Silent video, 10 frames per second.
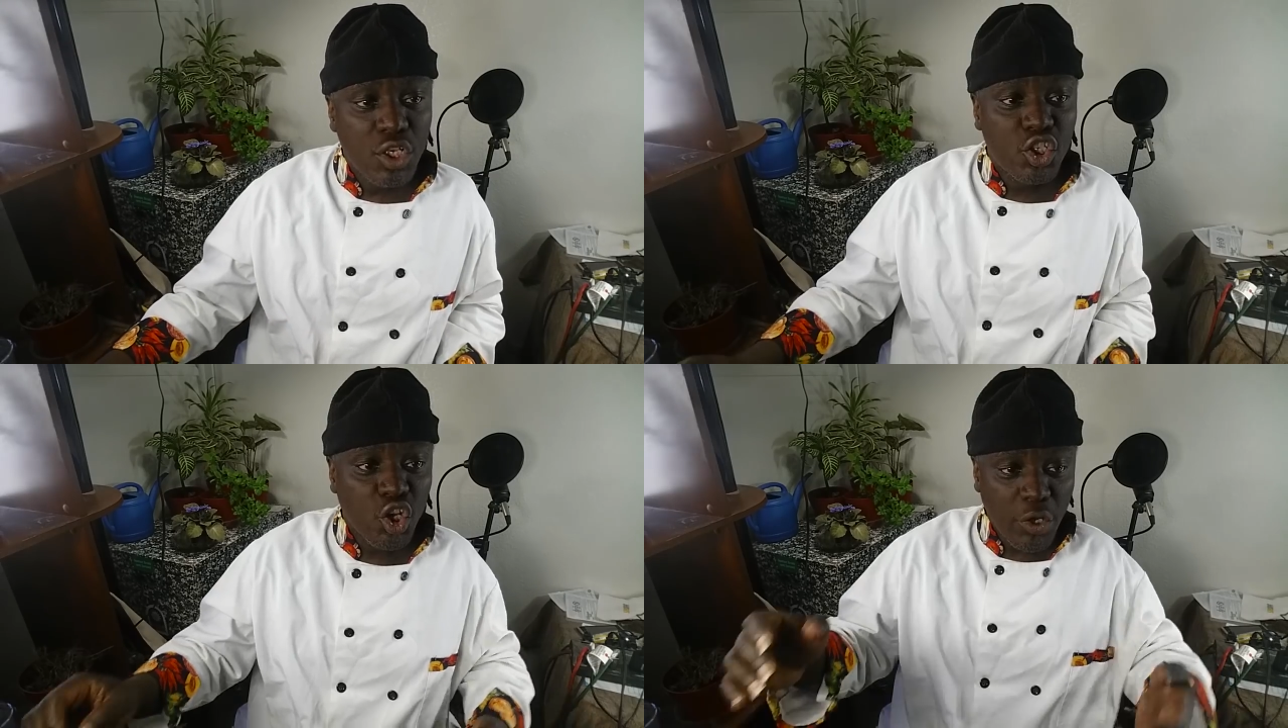
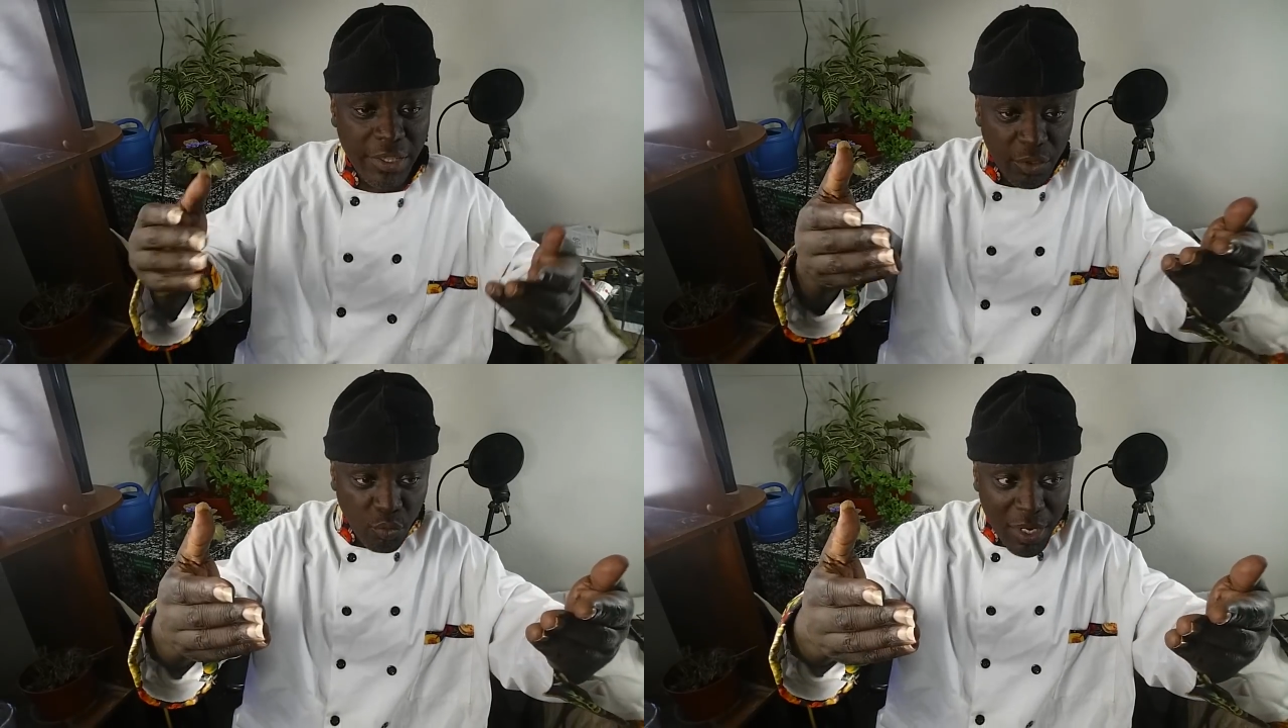So,
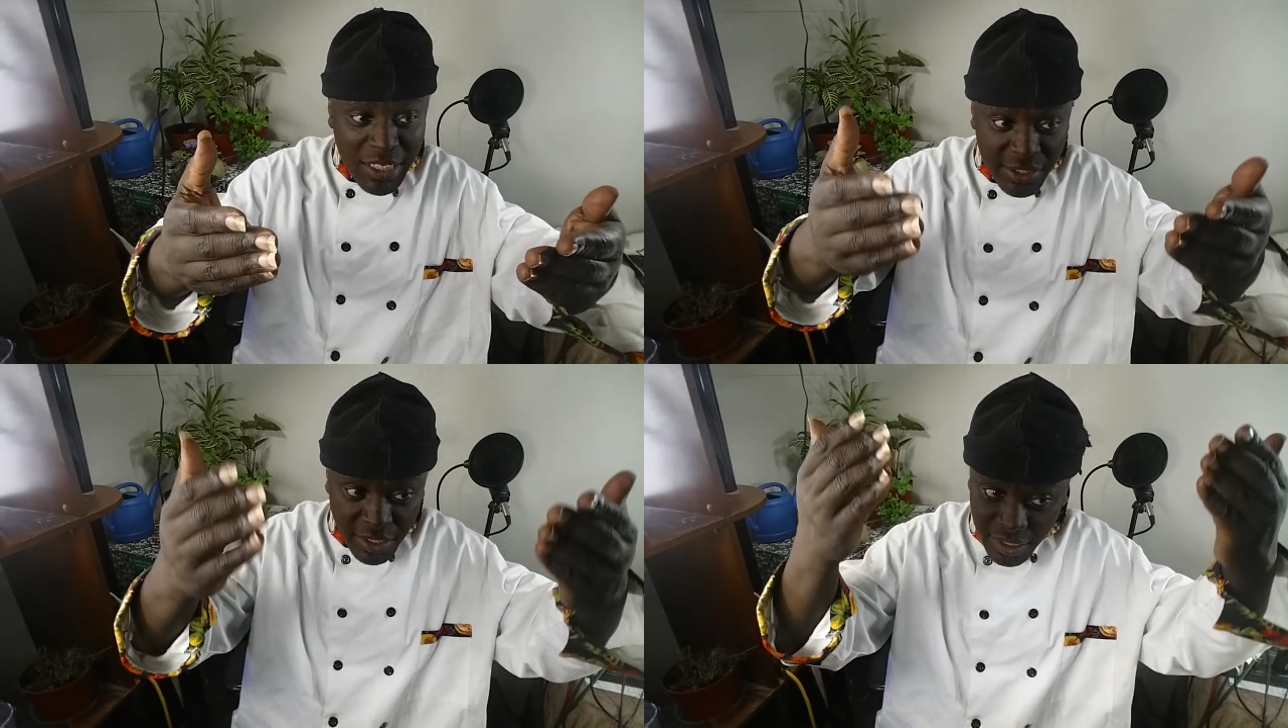in the
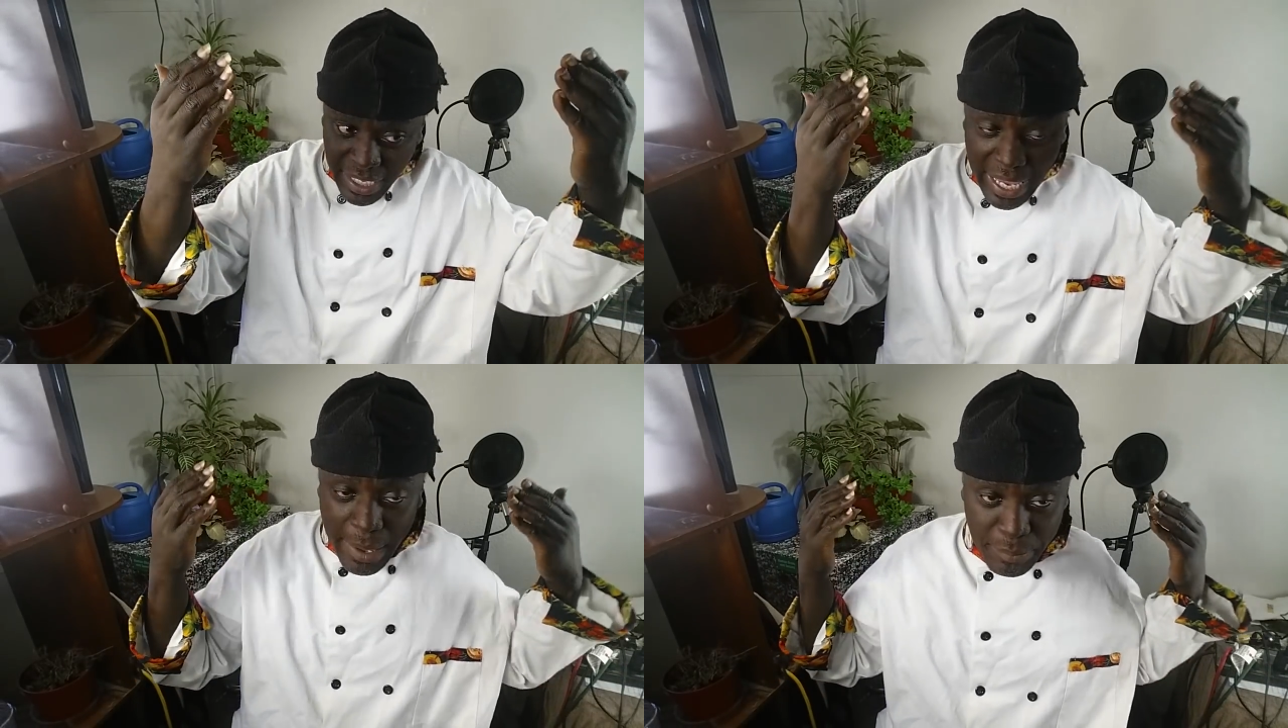rest of the
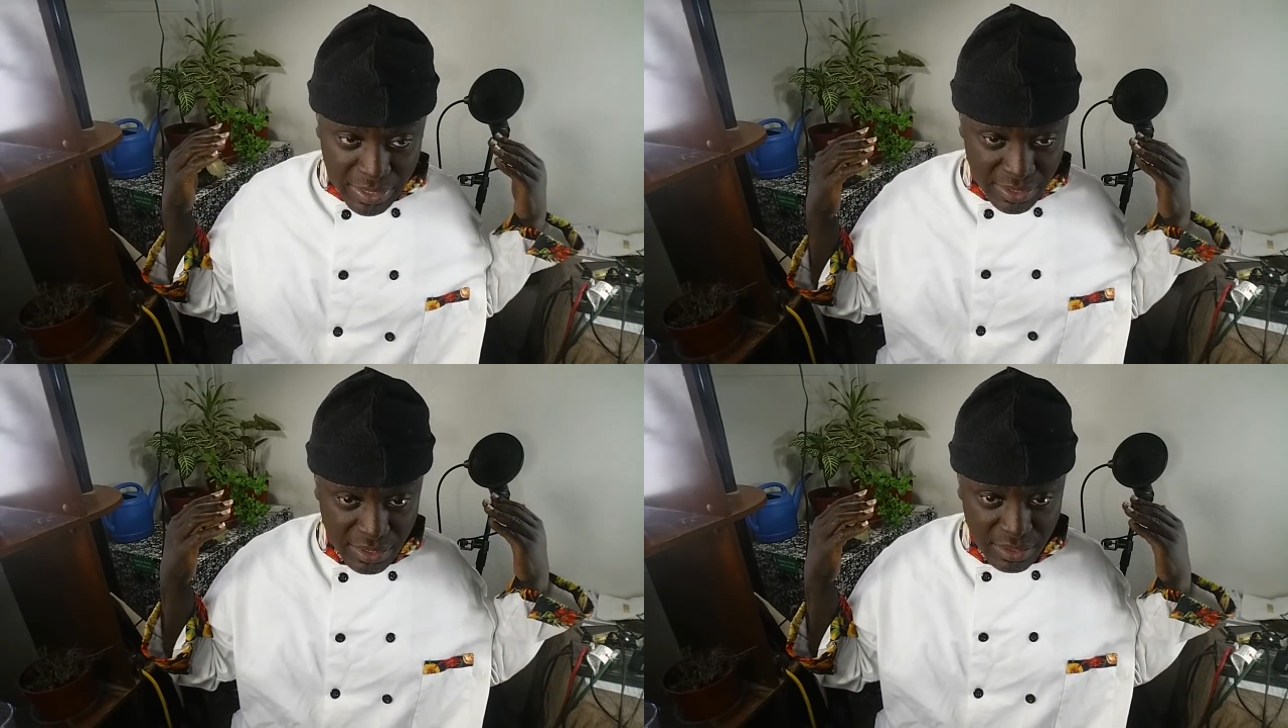
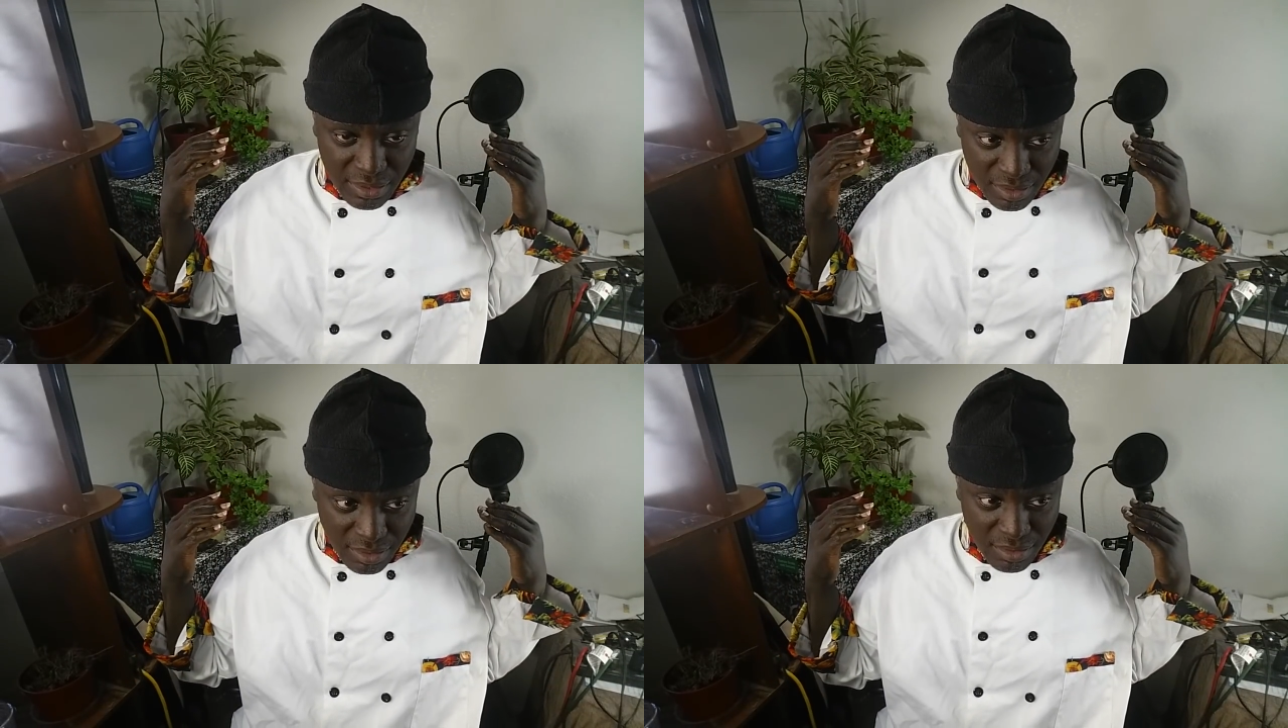campus,